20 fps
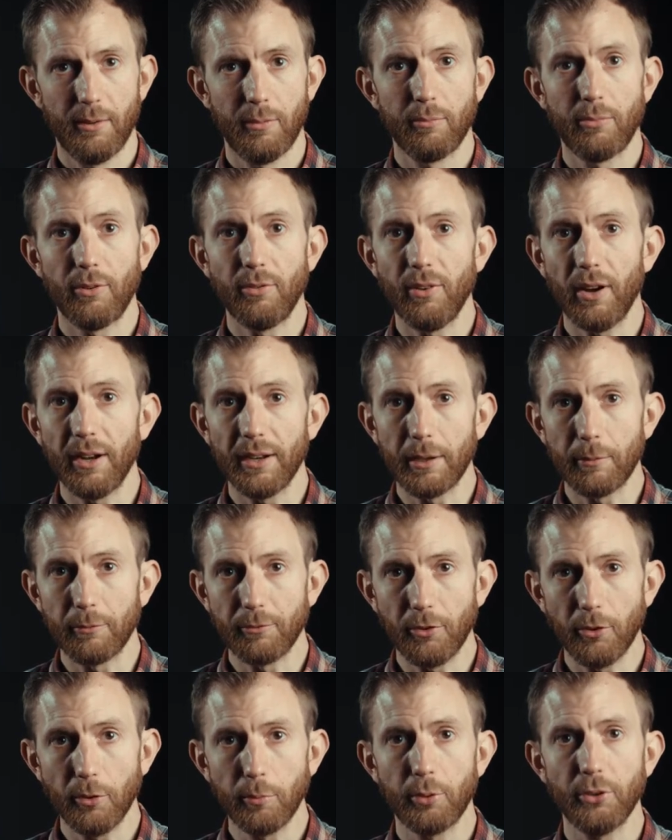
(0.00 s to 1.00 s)
providing
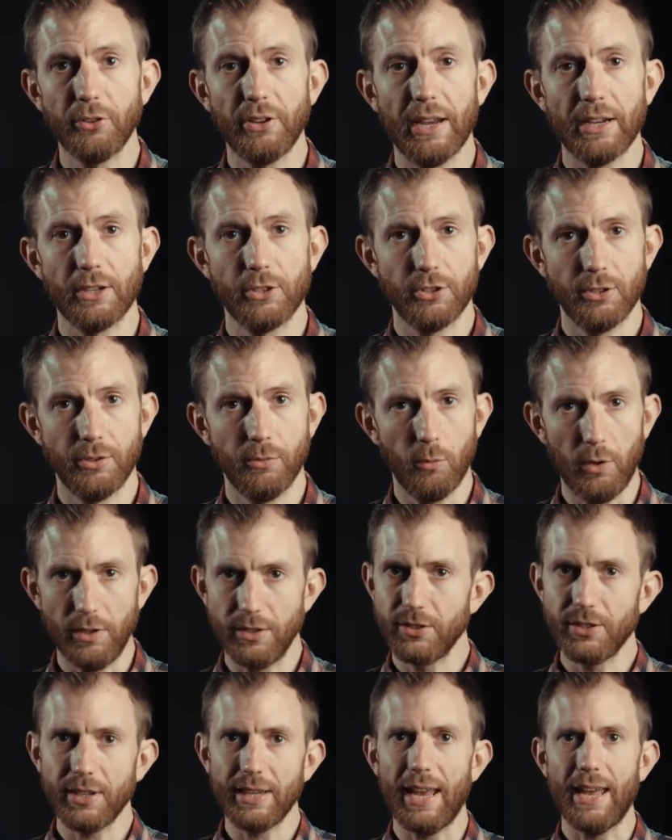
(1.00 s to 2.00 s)
full protection
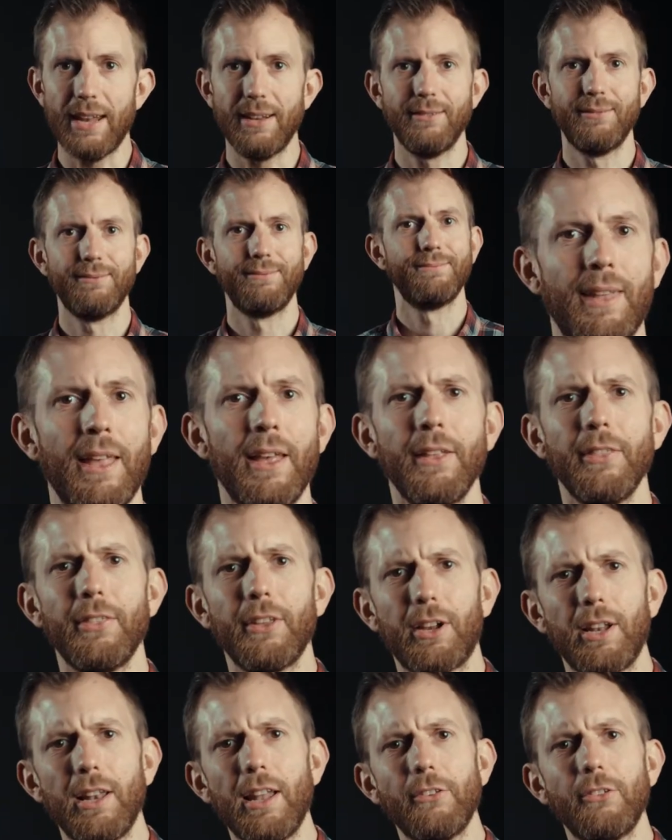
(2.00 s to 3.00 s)
once again. The
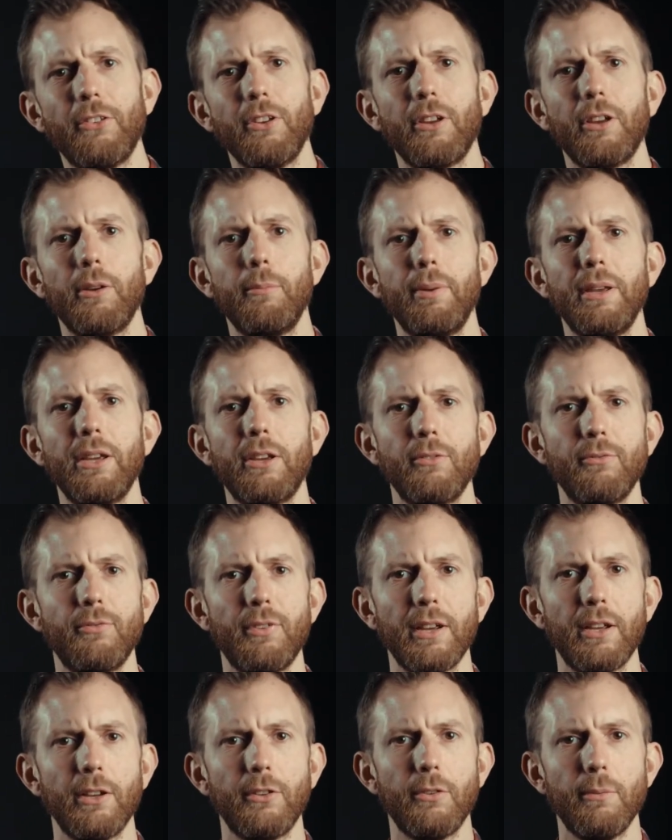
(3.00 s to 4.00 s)
cluster can be
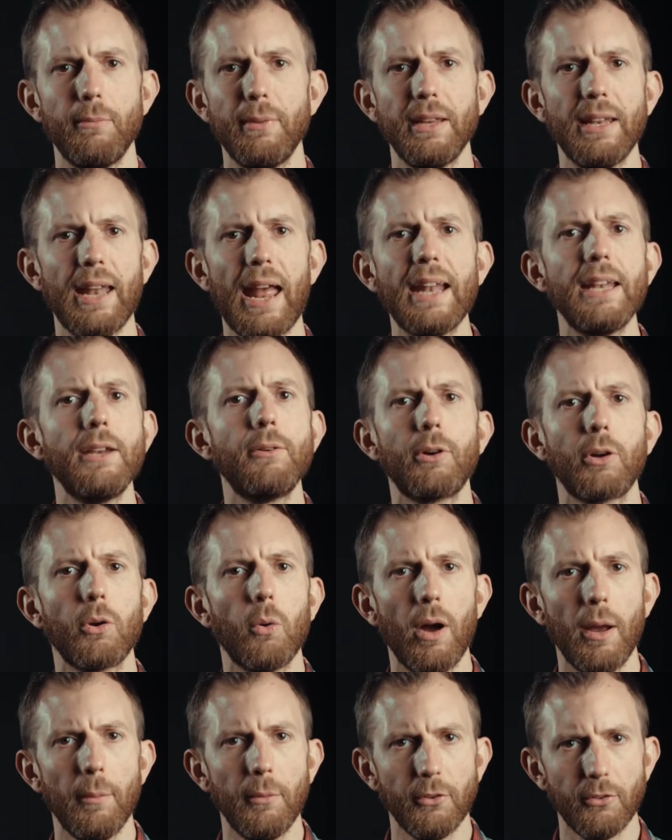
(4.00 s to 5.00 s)
configured to meet any
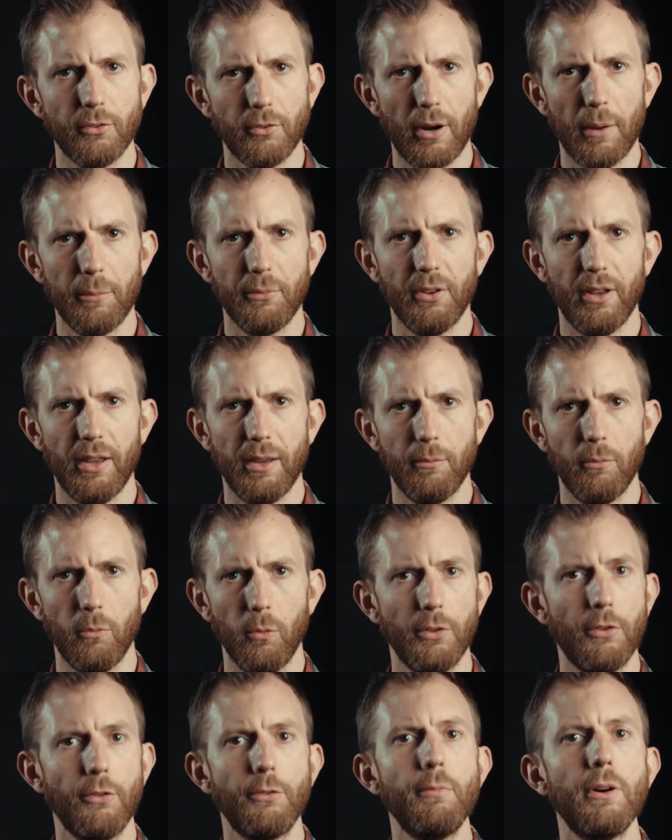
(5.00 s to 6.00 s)
requirements for uptime,
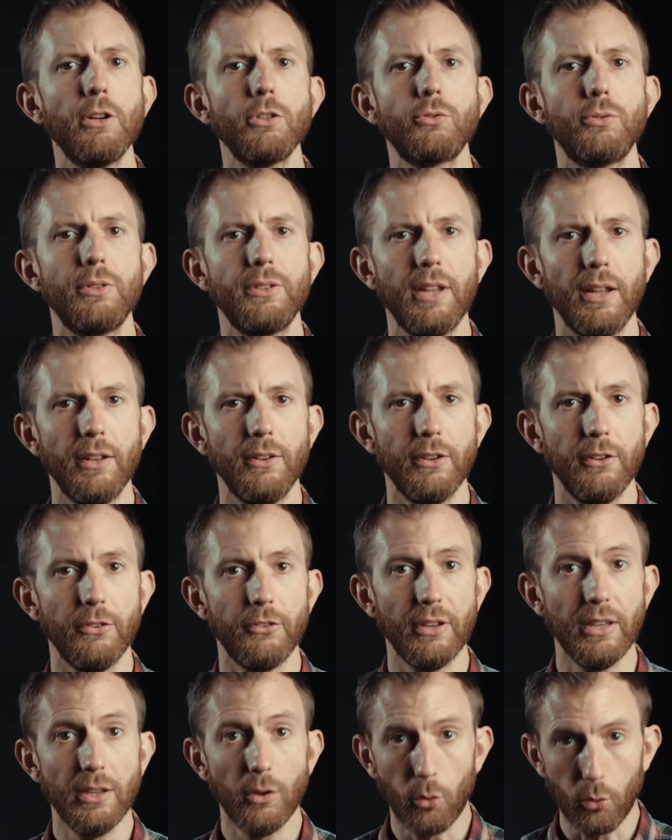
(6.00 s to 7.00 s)
with as much
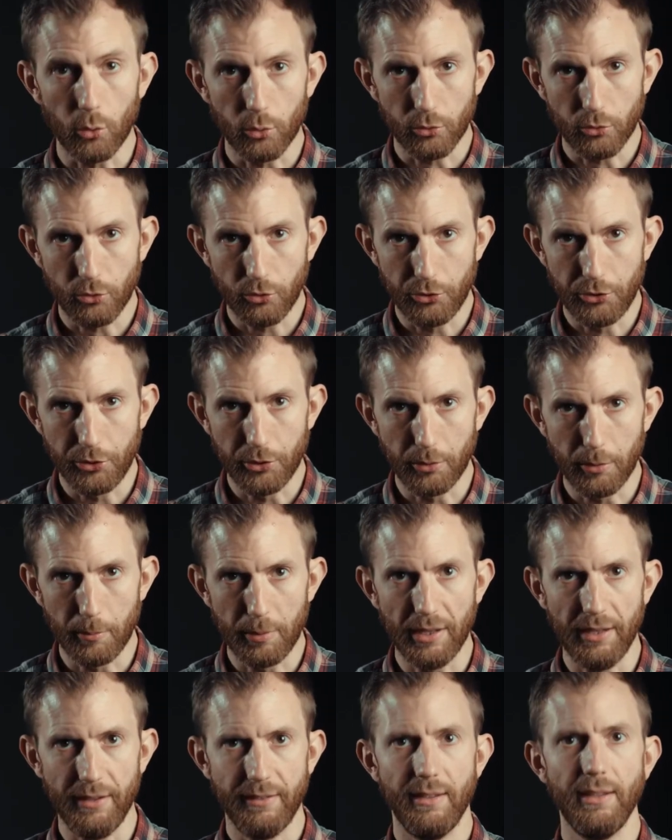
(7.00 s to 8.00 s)
redundancy or
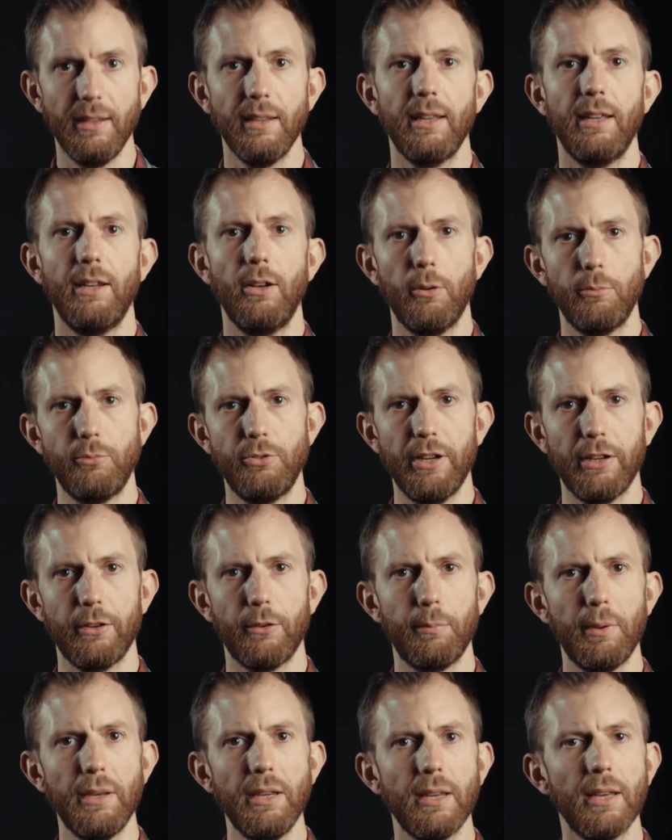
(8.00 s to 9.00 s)
durability in object
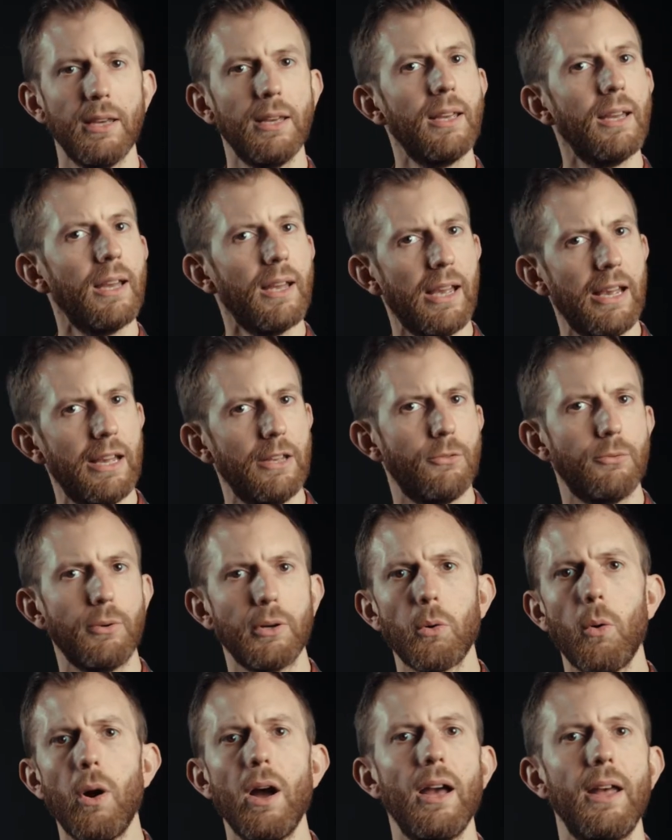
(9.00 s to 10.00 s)
speak as
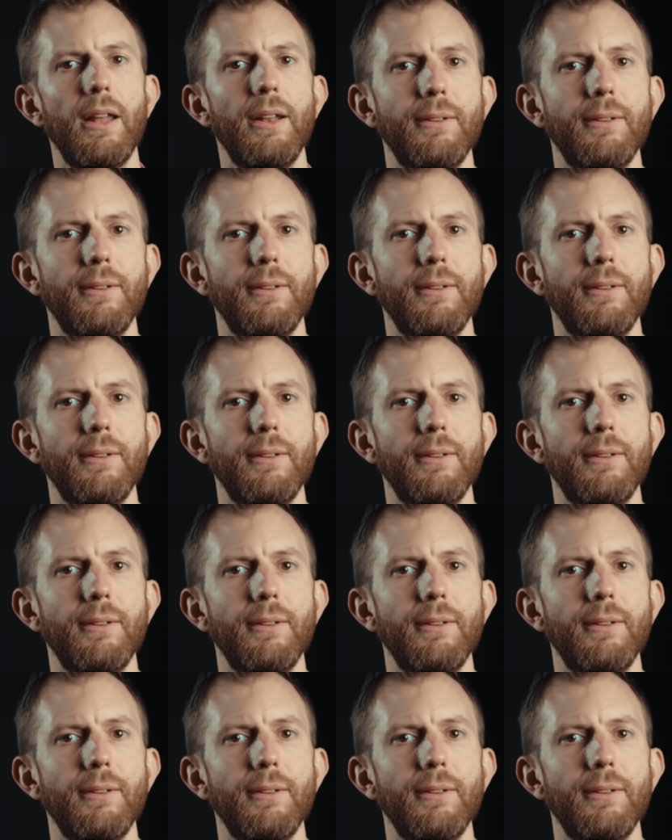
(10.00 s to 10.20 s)
required.